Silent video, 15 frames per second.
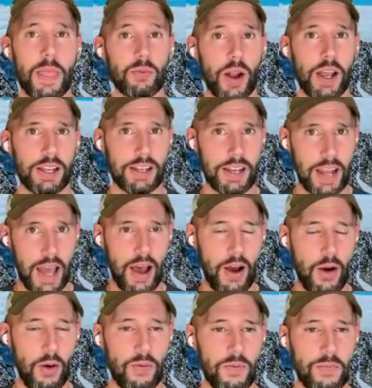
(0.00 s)
right
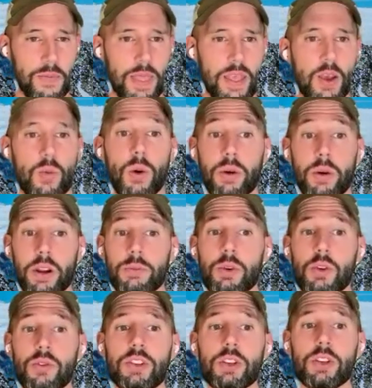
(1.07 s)
now. What we're going to
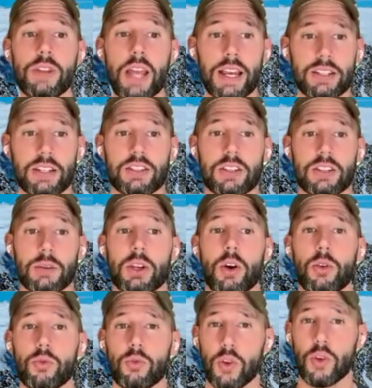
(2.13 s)
move to next is something
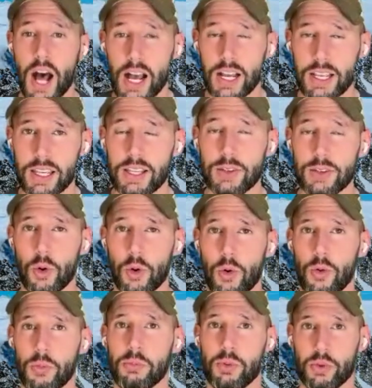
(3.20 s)
called rock and
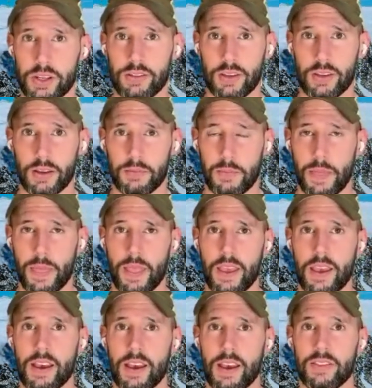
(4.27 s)
roll breathing.
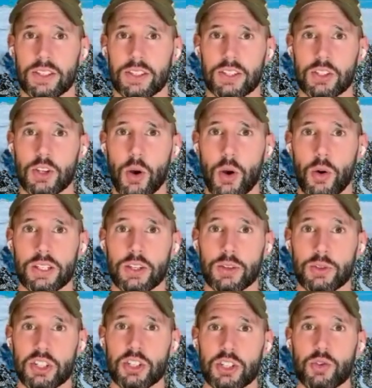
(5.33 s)
This is going to
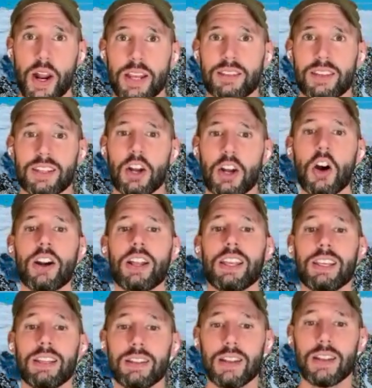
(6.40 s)
strengthen our
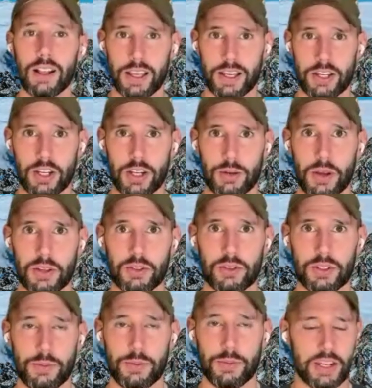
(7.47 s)
inhalation
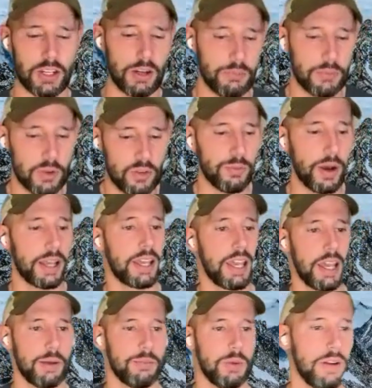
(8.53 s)
muscles. I'm actually going to move my
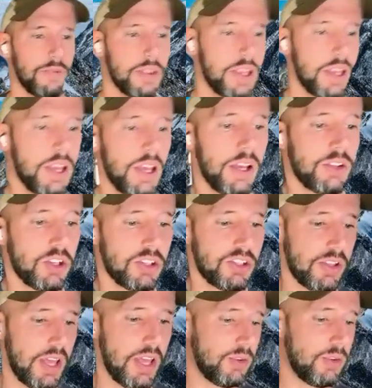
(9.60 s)
camera just so
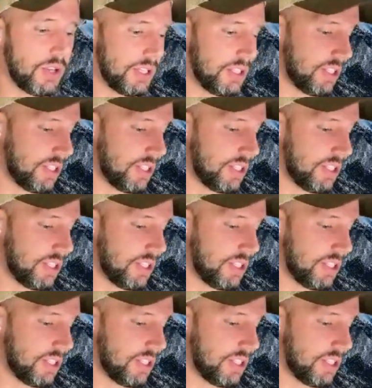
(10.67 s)
that you can